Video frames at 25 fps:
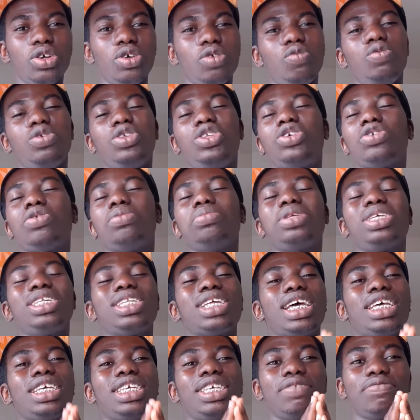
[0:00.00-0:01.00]
with something
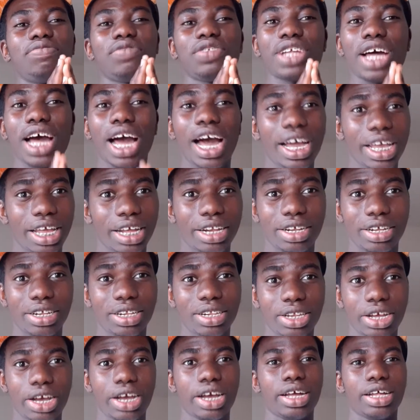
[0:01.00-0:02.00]
that is even higher than
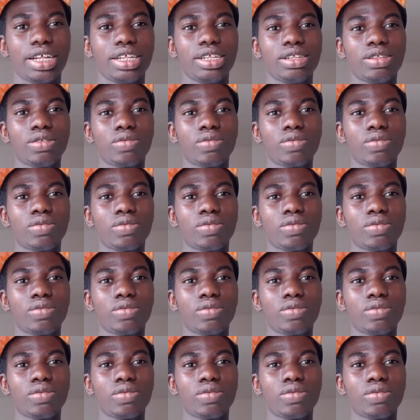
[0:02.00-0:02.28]
that.